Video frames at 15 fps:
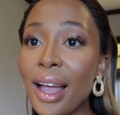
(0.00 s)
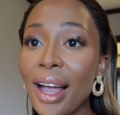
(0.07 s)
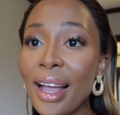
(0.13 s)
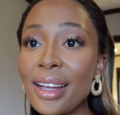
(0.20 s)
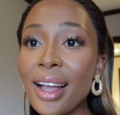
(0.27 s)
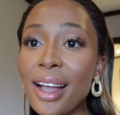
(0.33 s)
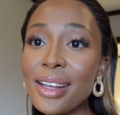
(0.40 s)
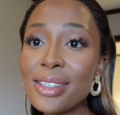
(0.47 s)

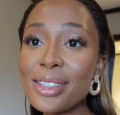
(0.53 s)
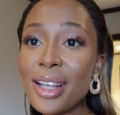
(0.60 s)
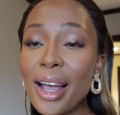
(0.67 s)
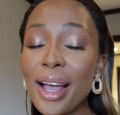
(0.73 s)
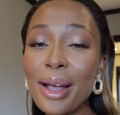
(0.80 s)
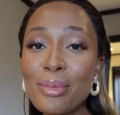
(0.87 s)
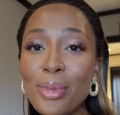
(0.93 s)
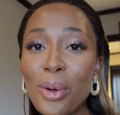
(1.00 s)
Hi guys,
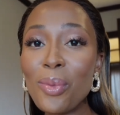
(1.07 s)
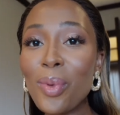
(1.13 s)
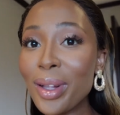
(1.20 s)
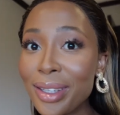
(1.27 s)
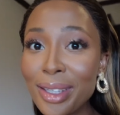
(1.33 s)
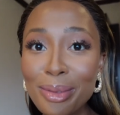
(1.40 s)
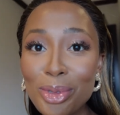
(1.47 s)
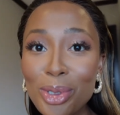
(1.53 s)

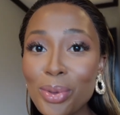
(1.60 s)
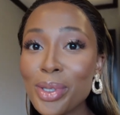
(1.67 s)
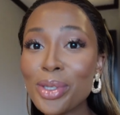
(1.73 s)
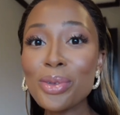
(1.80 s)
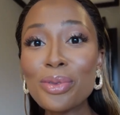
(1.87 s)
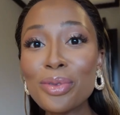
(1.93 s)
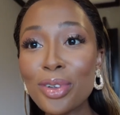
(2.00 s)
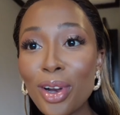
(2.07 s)
welcome to a
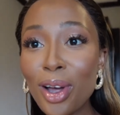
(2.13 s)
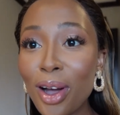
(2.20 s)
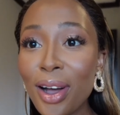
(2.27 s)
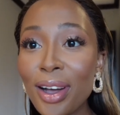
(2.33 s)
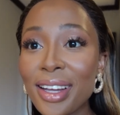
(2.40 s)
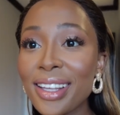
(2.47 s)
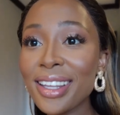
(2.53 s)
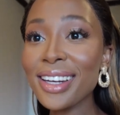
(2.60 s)
new
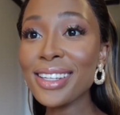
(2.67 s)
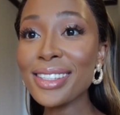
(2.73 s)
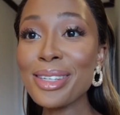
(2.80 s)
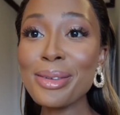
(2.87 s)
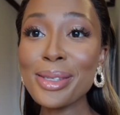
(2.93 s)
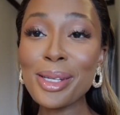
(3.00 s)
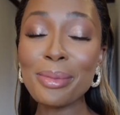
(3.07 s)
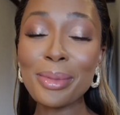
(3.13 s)
vlog. Kina
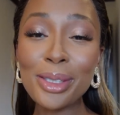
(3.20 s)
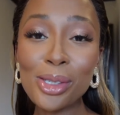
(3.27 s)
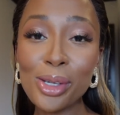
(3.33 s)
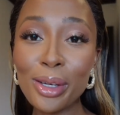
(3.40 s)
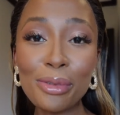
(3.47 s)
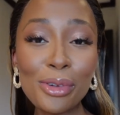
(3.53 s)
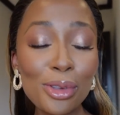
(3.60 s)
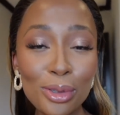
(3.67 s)
Tewisa
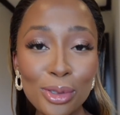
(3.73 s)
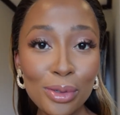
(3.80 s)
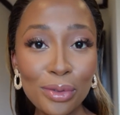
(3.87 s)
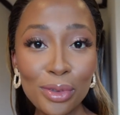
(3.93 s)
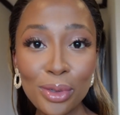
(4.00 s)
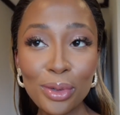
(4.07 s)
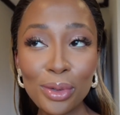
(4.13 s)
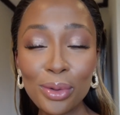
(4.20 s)
Matola. For those
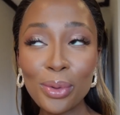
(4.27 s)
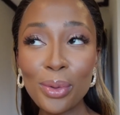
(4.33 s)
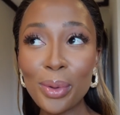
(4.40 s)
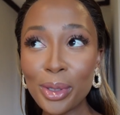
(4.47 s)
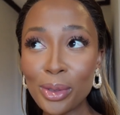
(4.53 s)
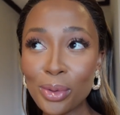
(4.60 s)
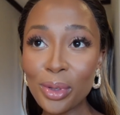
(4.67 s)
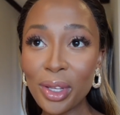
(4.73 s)
of you who
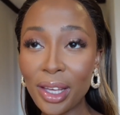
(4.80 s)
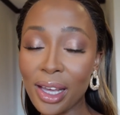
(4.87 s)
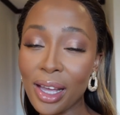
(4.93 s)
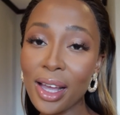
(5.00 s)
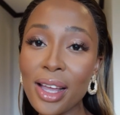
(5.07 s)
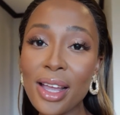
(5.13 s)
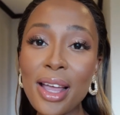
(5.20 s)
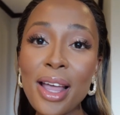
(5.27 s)
are new
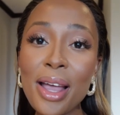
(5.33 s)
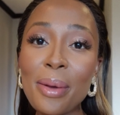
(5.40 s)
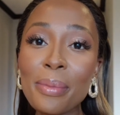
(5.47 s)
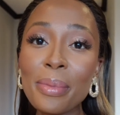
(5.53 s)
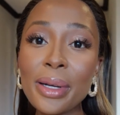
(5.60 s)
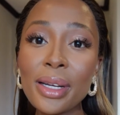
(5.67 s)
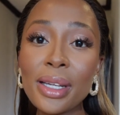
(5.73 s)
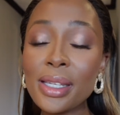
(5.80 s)
here,
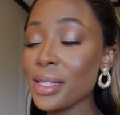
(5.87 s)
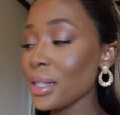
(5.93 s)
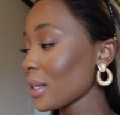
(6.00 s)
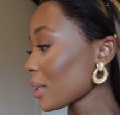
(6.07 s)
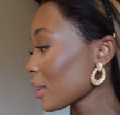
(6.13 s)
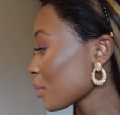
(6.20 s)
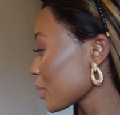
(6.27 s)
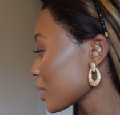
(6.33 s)
please
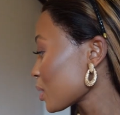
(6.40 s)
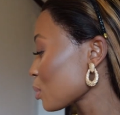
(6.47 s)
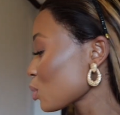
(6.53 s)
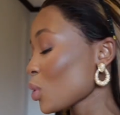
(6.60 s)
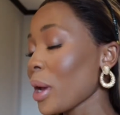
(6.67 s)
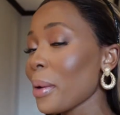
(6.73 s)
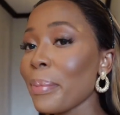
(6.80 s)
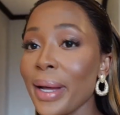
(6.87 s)
click the red
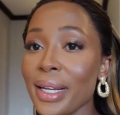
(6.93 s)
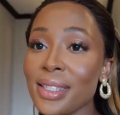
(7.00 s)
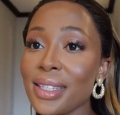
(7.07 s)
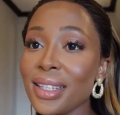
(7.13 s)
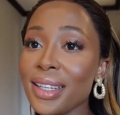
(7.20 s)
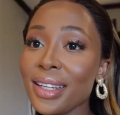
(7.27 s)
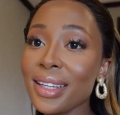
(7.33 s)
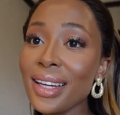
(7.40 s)
subscribe
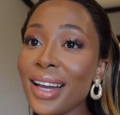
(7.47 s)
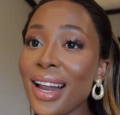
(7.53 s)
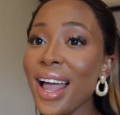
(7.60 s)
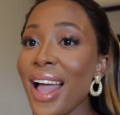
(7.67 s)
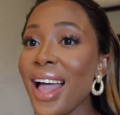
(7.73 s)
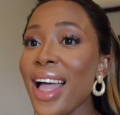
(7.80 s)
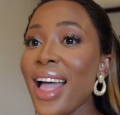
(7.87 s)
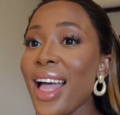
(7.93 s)
button
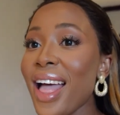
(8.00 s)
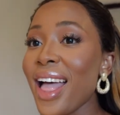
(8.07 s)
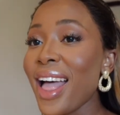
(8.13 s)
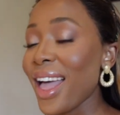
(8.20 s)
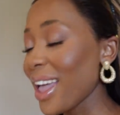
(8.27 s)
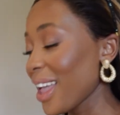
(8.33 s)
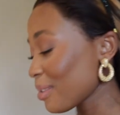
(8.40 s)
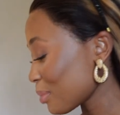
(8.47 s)

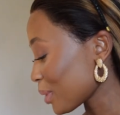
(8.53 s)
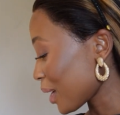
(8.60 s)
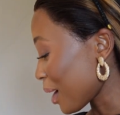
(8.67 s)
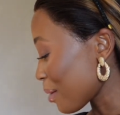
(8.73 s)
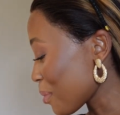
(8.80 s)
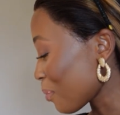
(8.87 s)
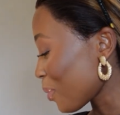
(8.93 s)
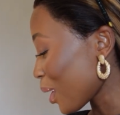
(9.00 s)
and
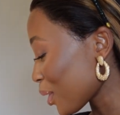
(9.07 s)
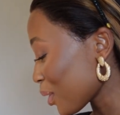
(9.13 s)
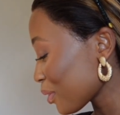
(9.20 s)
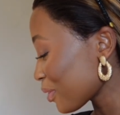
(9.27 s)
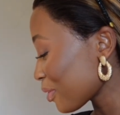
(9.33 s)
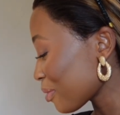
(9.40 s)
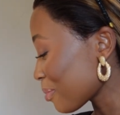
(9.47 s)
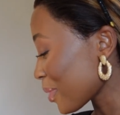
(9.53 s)
become a part
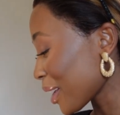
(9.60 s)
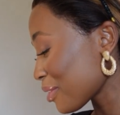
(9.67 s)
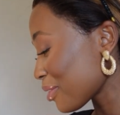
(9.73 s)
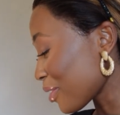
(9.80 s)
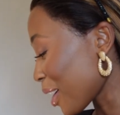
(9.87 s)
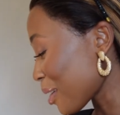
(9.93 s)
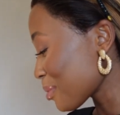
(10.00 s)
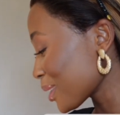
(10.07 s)
of my
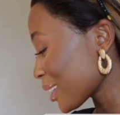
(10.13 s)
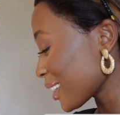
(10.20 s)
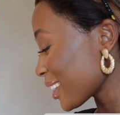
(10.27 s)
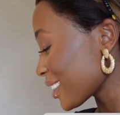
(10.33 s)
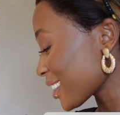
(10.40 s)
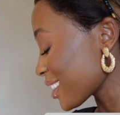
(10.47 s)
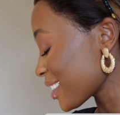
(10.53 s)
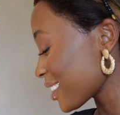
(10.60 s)

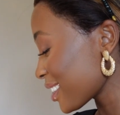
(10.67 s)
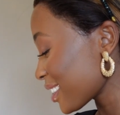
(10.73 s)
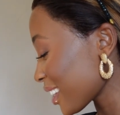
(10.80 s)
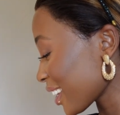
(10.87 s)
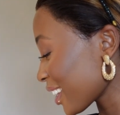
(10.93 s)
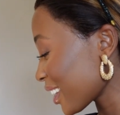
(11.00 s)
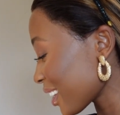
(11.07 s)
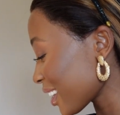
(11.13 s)
family. Just a
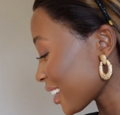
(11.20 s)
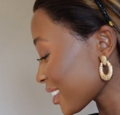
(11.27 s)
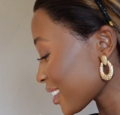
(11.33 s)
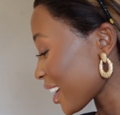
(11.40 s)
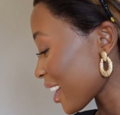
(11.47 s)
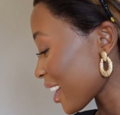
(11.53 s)
second,